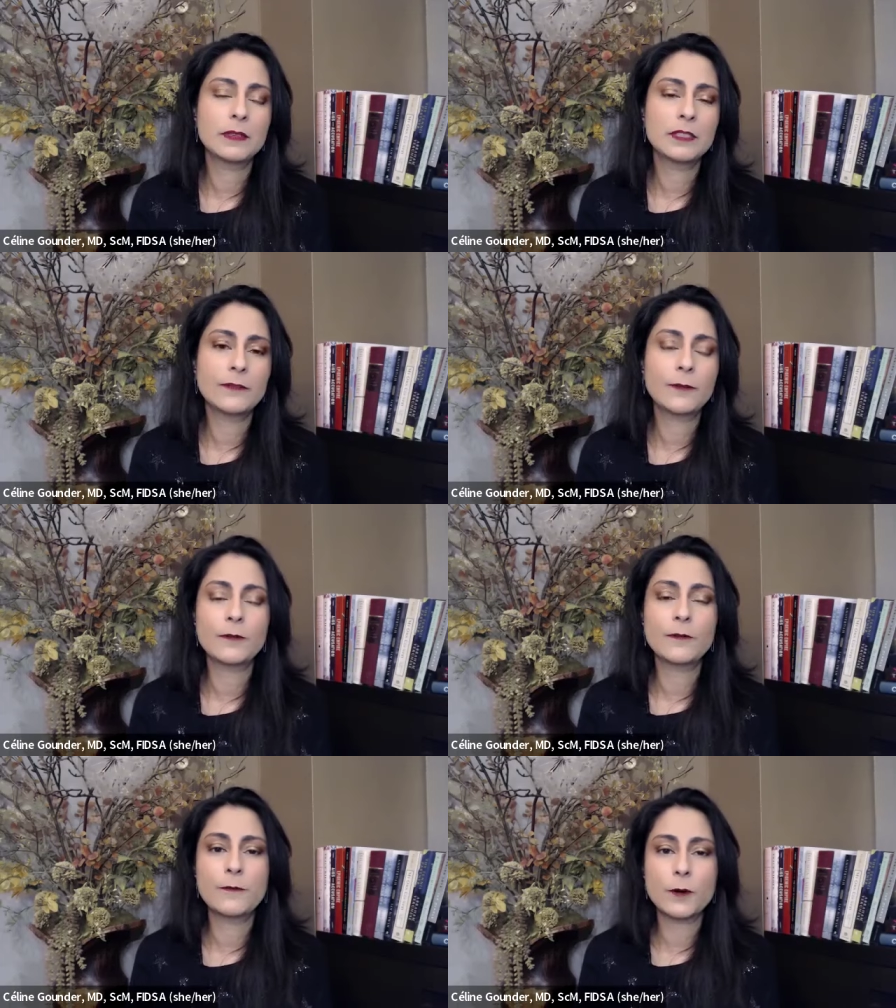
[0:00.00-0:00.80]

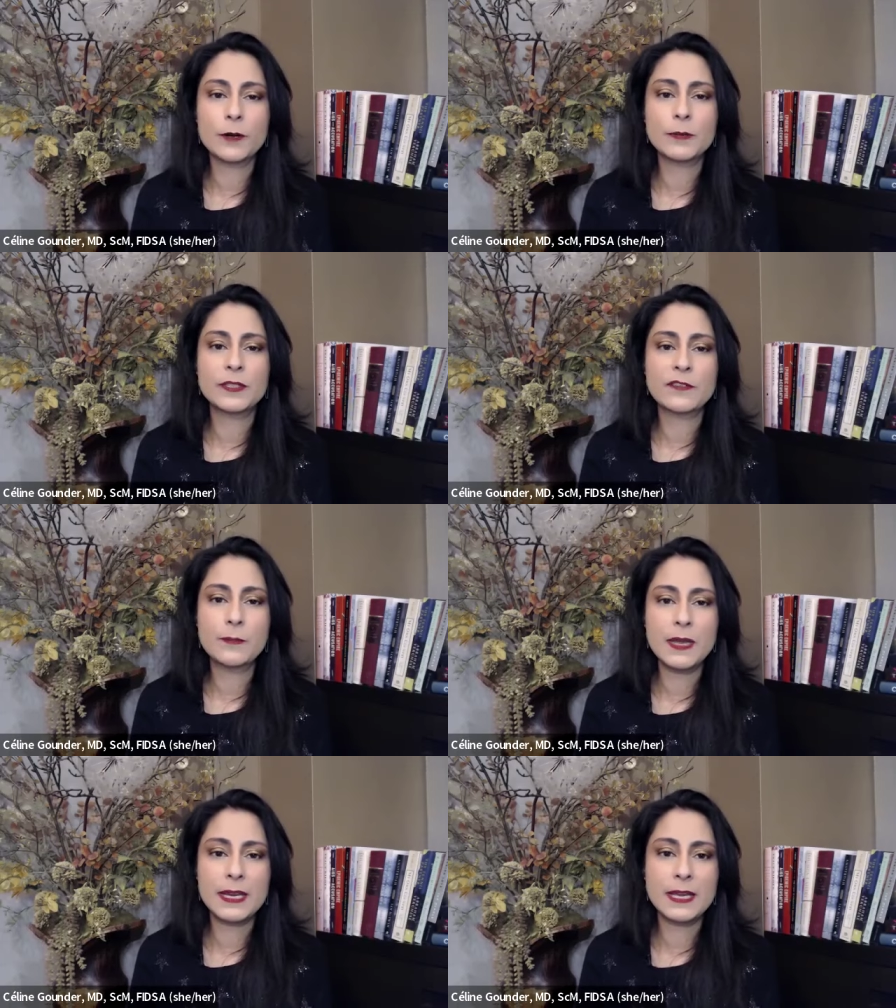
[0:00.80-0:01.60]
different forms of
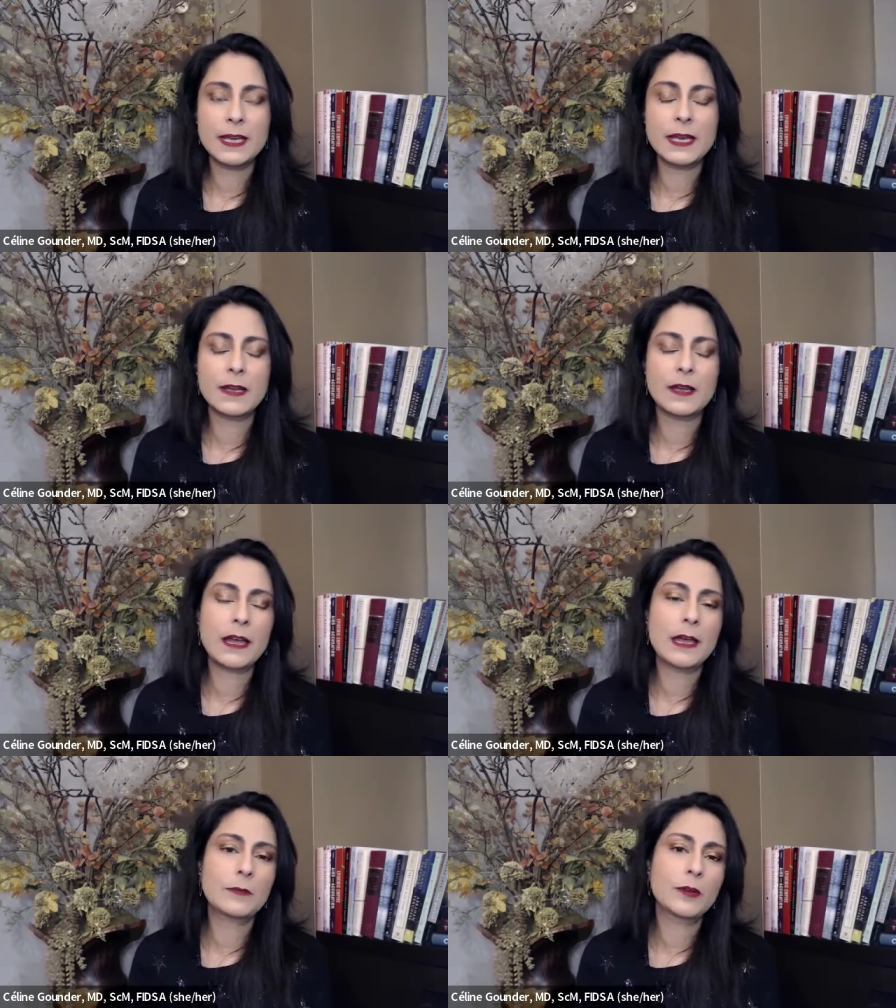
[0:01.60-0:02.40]
media
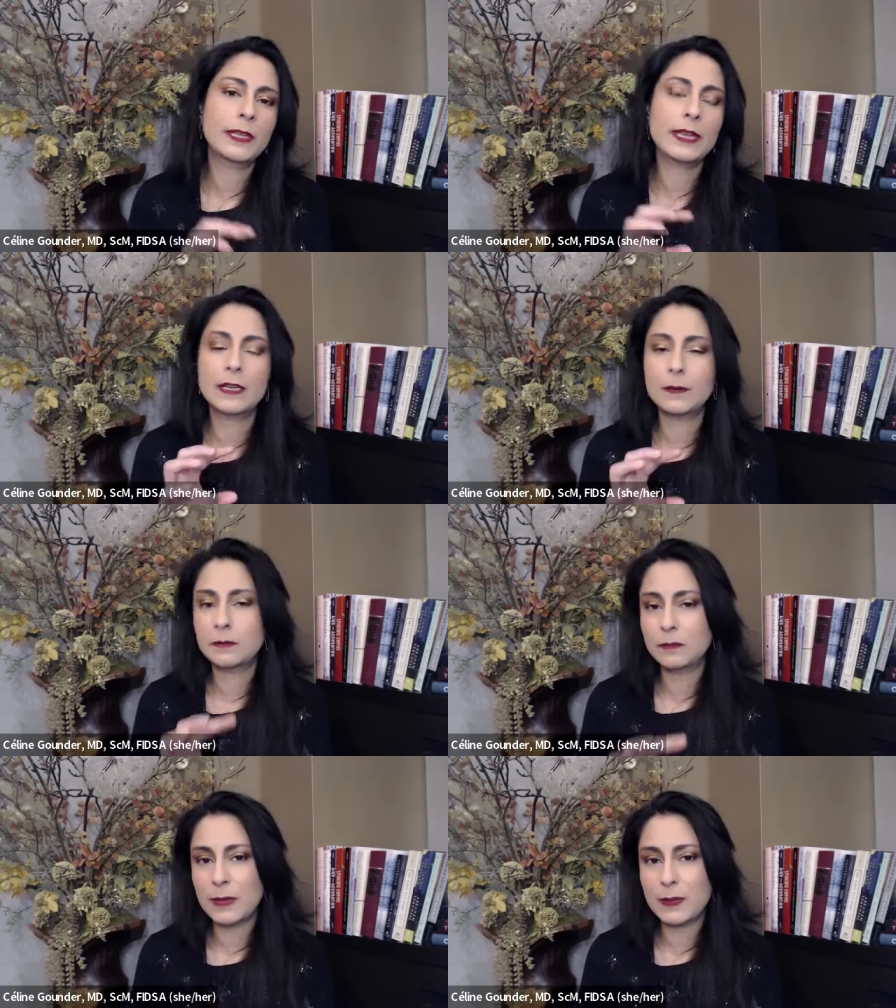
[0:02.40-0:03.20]
uh, really at a
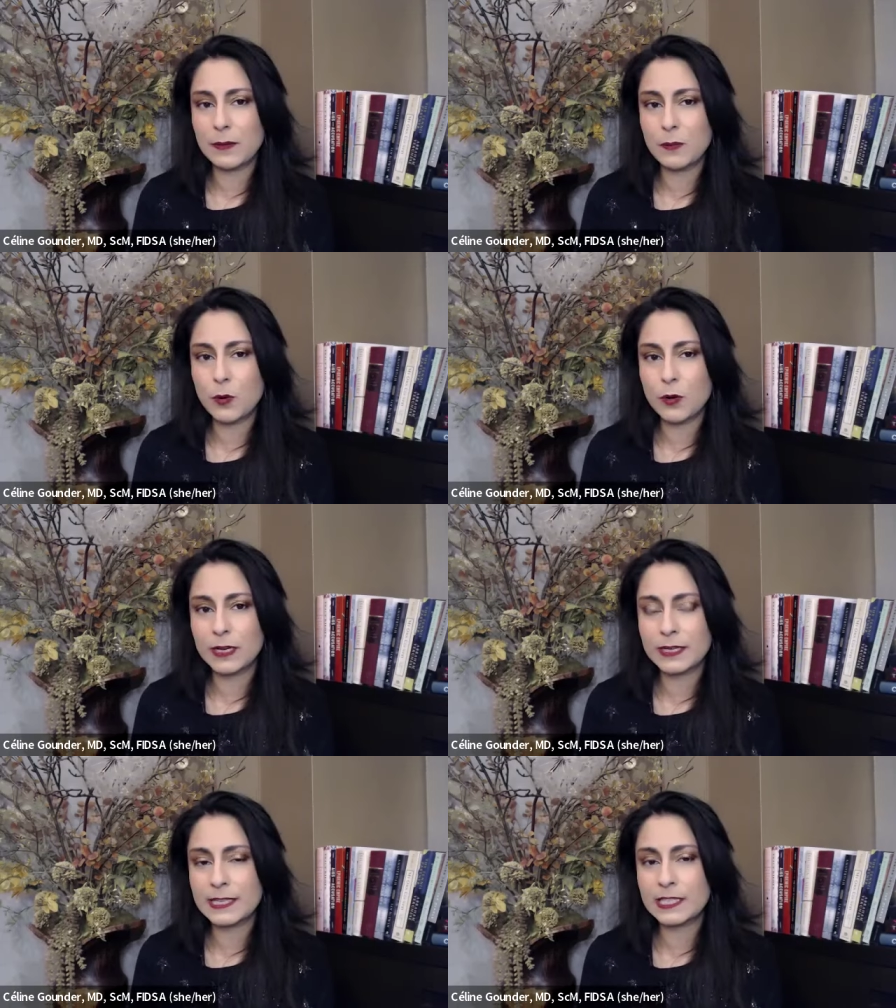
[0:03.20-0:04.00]
maybe a more
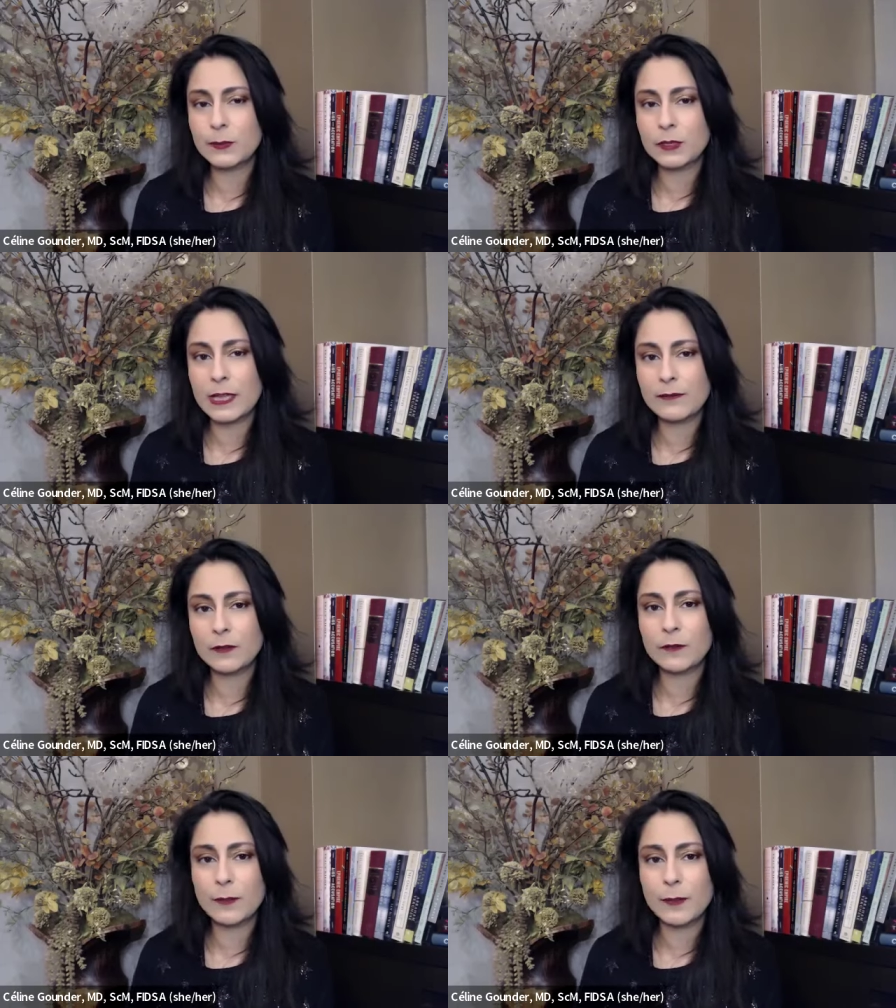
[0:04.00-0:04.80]
accessible
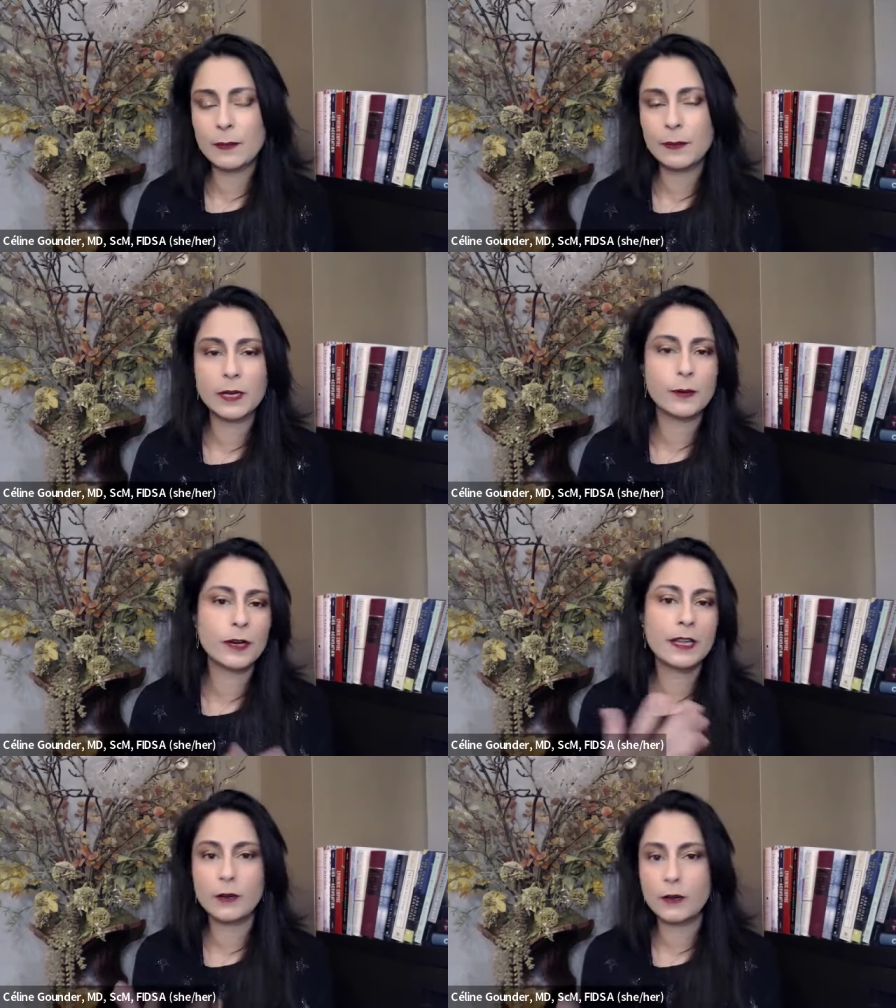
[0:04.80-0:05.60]
level for the public
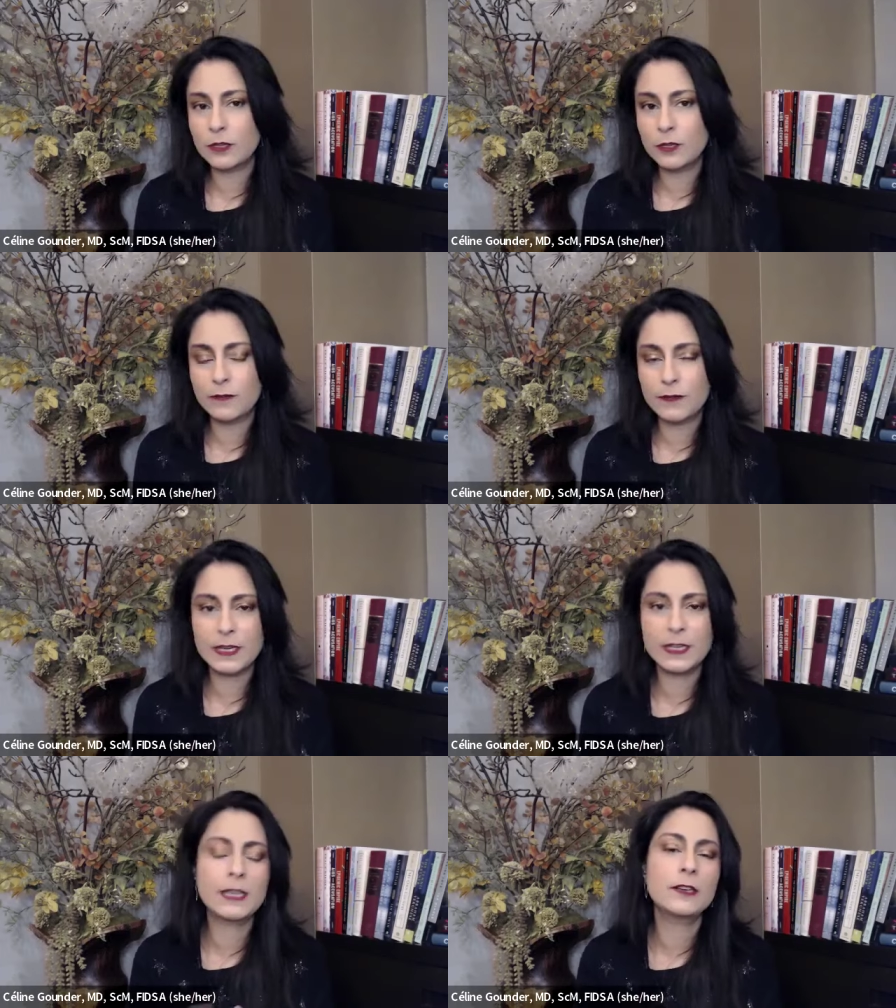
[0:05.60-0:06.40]
where here you
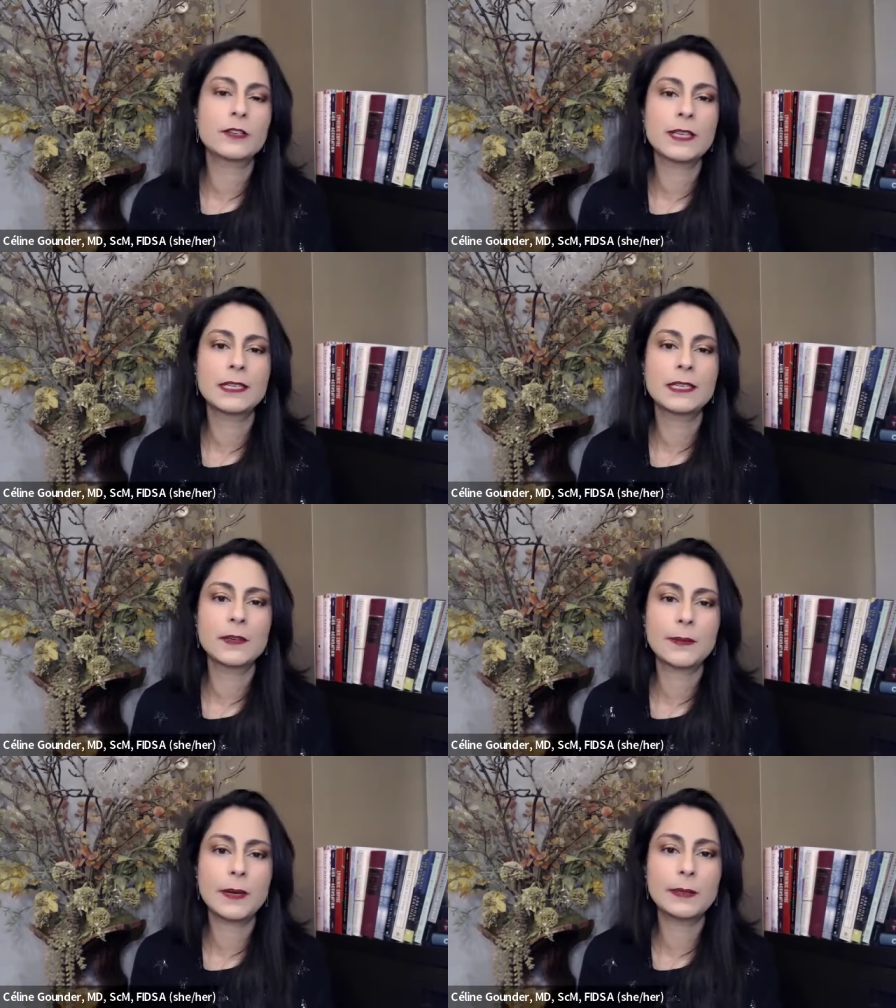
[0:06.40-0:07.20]
feed in your
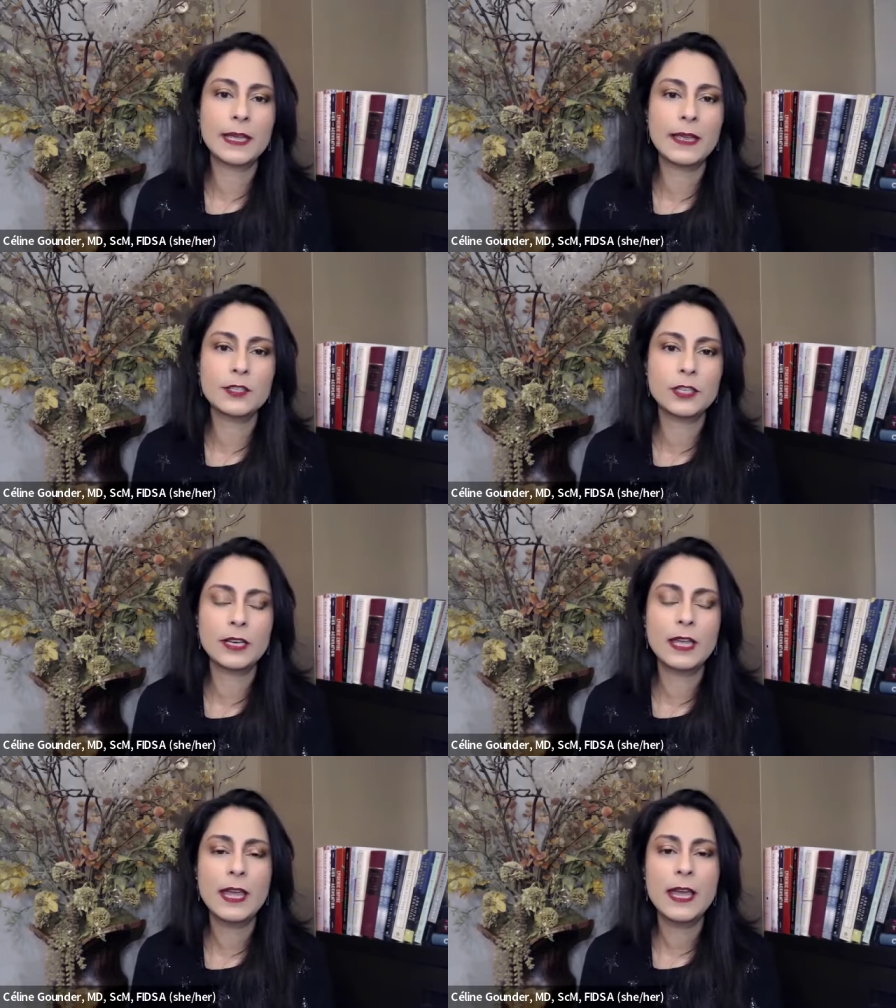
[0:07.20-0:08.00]
scientific
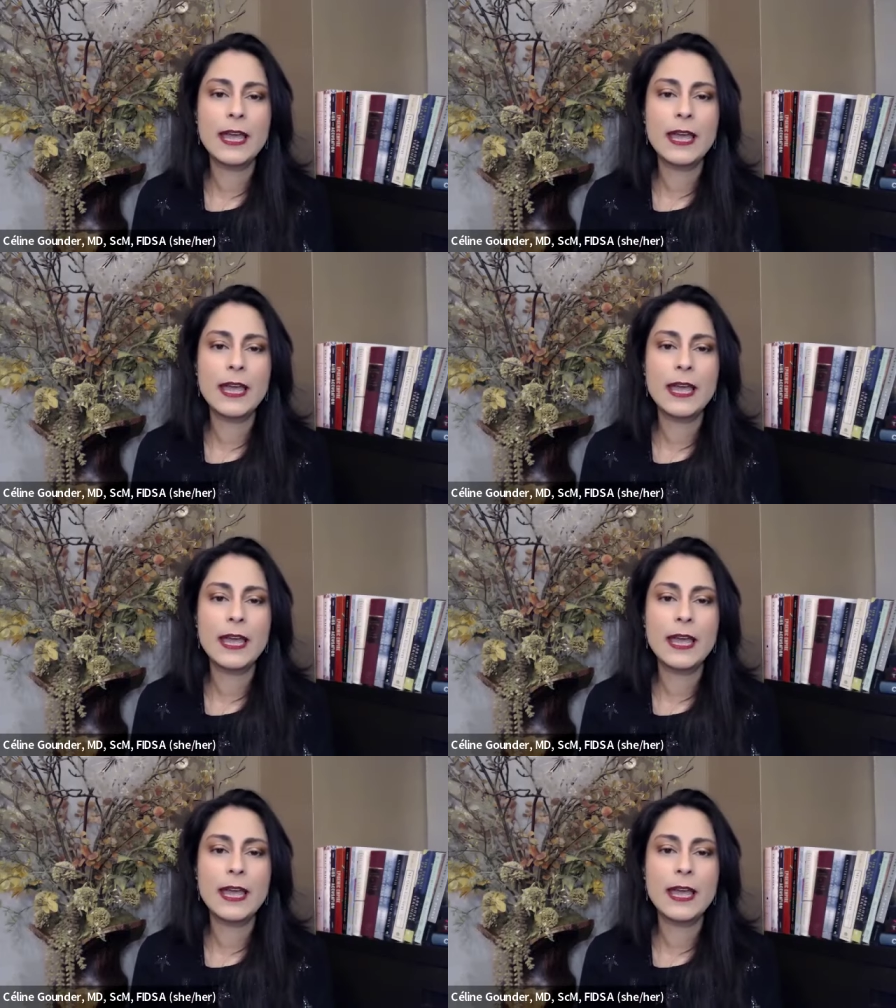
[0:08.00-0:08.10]
publication